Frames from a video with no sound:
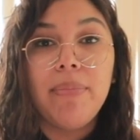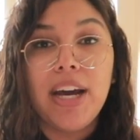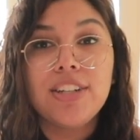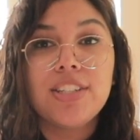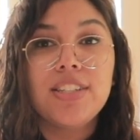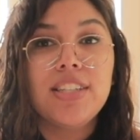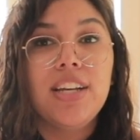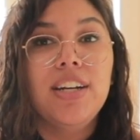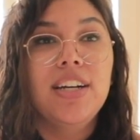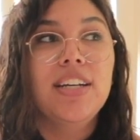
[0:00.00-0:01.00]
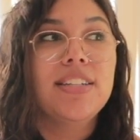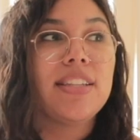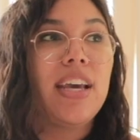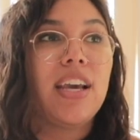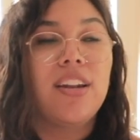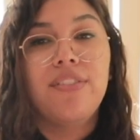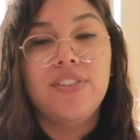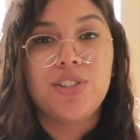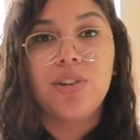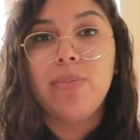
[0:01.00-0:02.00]
Bash this year is like an
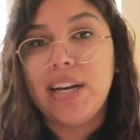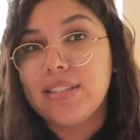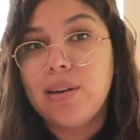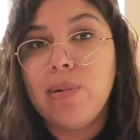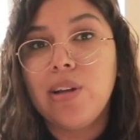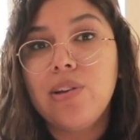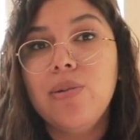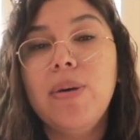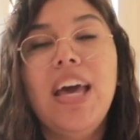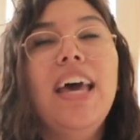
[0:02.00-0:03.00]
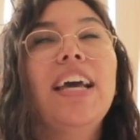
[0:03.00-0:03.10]
official basketball hoop